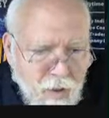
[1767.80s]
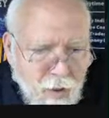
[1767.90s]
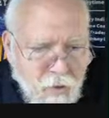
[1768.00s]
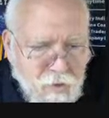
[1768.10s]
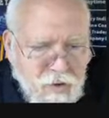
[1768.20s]

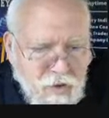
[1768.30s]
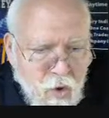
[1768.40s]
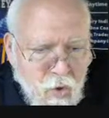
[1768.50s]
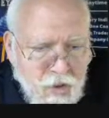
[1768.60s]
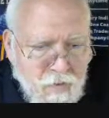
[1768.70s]

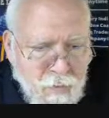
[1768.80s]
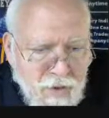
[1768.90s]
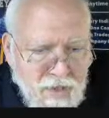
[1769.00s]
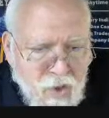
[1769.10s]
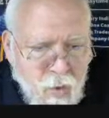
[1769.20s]
Oversold,
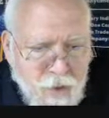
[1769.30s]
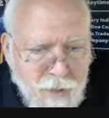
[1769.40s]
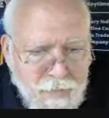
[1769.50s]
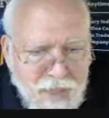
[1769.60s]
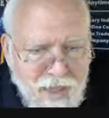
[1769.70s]
everybody's going
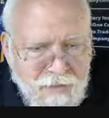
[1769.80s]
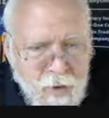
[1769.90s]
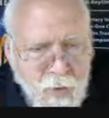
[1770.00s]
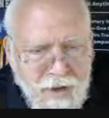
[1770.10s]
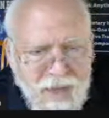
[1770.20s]
up. They haven't
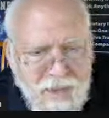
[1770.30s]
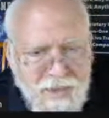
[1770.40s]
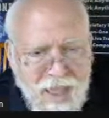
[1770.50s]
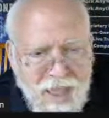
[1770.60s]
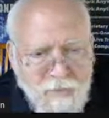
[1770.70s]
quite hit
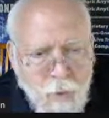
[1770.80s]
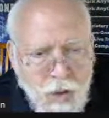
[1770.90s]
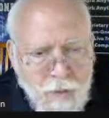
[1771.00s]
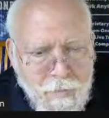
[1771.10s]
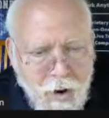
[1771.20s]
the
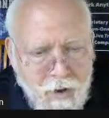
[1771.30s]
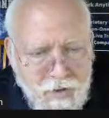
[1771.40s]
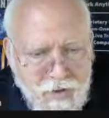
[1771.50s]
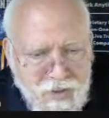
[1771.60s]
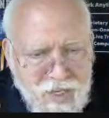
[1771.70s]
halfway mark.
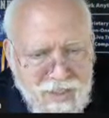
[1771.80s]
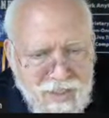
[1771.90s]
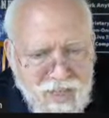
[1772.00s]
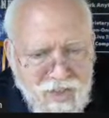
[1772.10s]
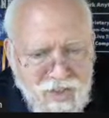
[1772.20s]
They're
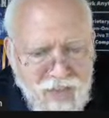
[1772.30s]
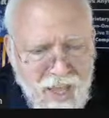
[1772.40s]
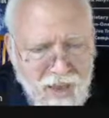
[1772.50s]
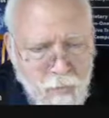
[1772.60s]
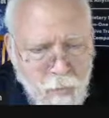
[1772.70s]
just touching the
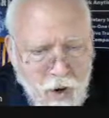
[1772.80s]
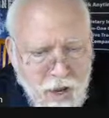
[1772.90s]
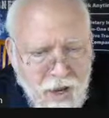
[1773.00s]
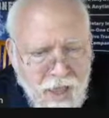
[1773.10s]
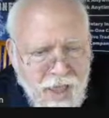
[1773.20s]

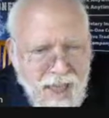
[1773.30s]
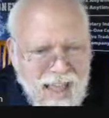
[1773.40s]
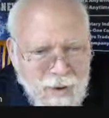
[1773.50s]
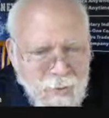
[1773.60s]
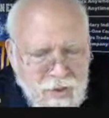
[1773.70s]
halfway.
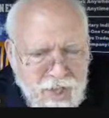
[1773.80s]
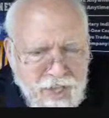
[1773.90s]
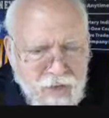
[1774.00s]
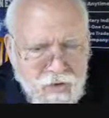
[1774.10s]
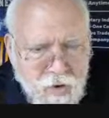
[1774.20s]
I will
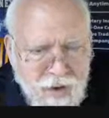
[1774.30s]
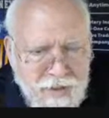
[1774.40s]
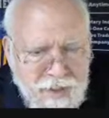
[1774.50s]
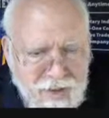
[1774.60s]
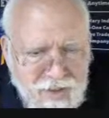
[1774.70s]
take a
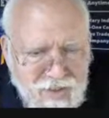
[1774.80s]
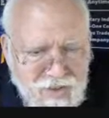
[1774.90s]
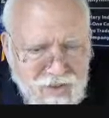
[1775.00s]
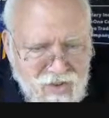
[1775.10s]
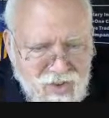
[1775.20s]
trade that is
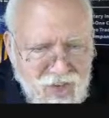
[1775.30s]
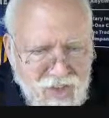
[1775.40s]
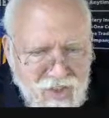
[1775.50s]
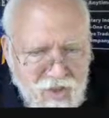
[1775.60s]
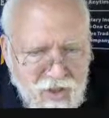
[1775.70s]

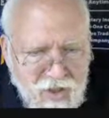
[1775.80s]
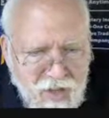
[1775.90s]
just,